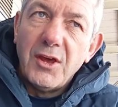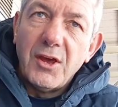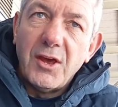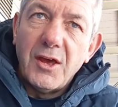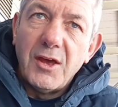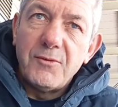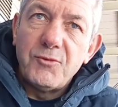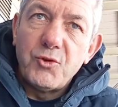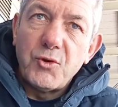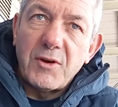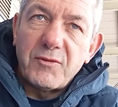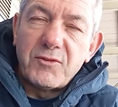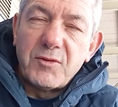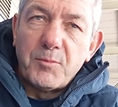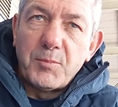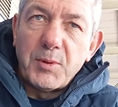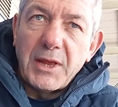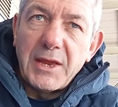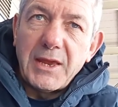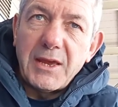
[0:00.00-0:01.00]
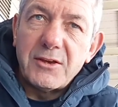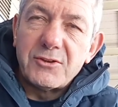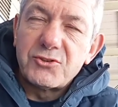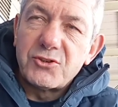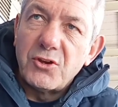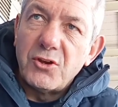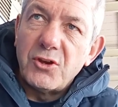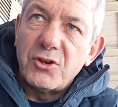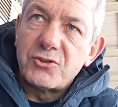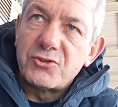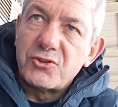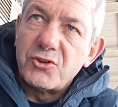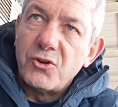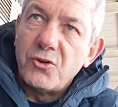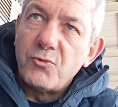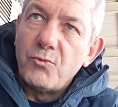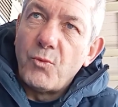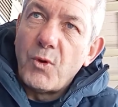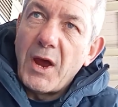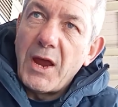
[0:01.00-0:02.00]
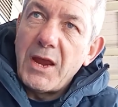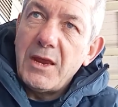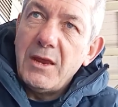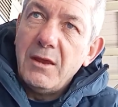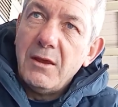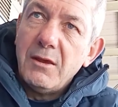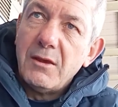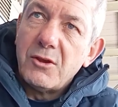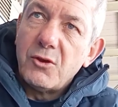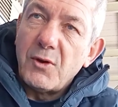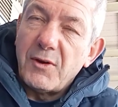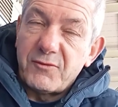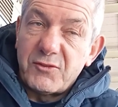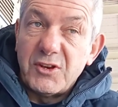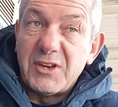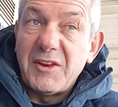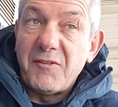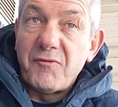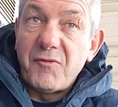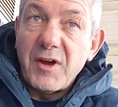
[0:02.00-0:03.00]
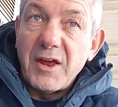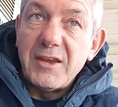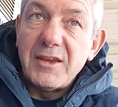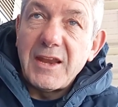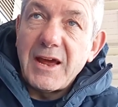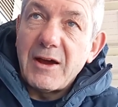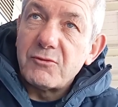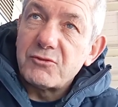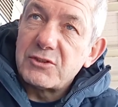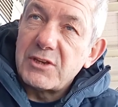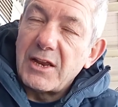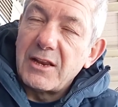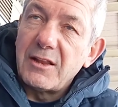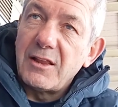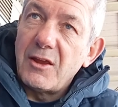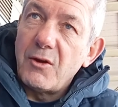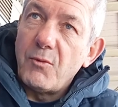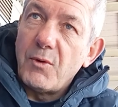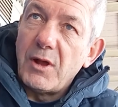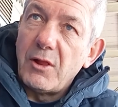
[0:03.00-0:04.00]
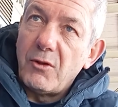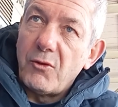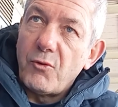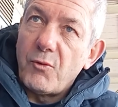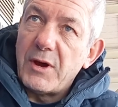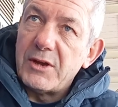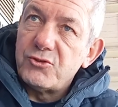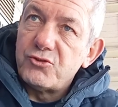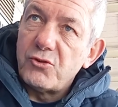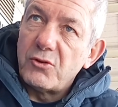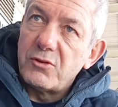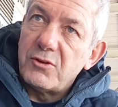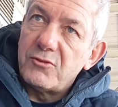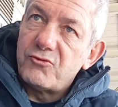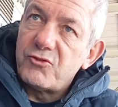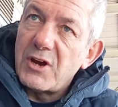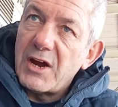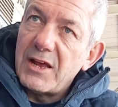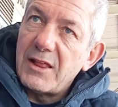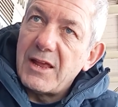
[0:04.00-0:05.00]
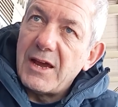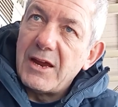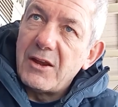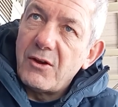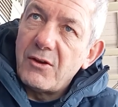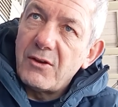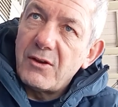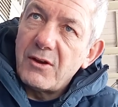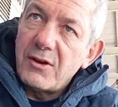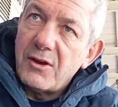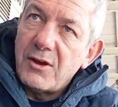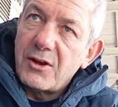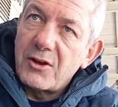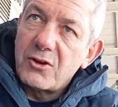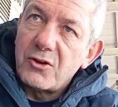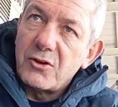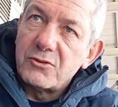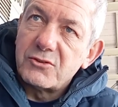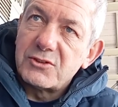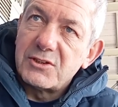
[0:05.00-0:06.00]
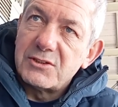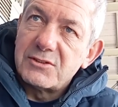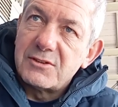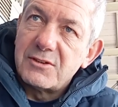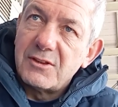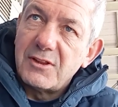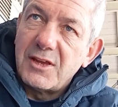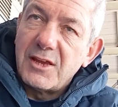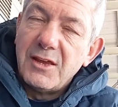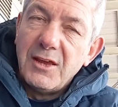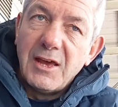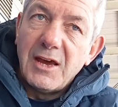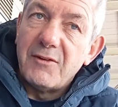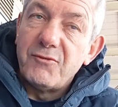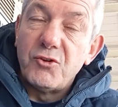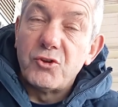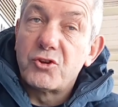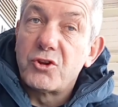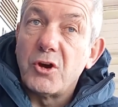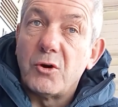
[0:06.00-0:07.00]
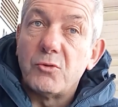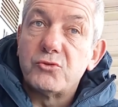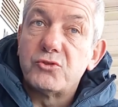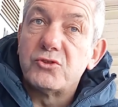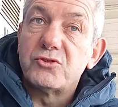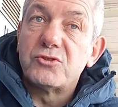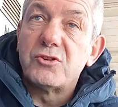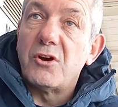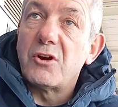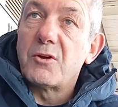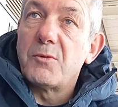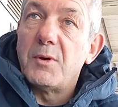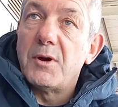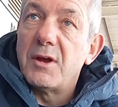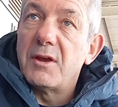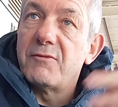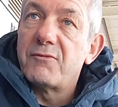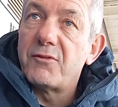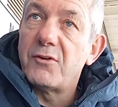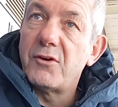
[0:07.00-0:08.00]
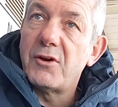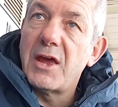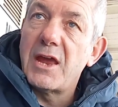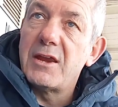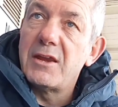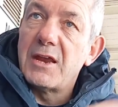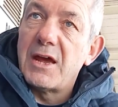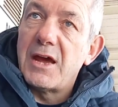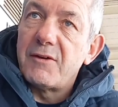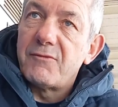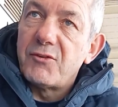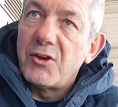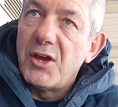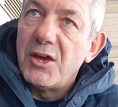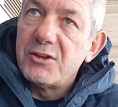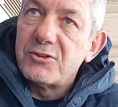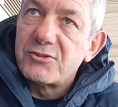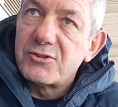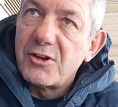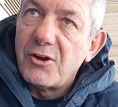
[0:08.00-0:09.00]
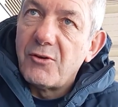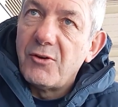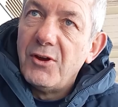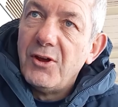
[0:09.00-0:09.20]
And you have to play it a certain way. You have to defend outstandingly well, otherwise you're on your try line consistently. I've heard coaches talk about it for 8.5 years, so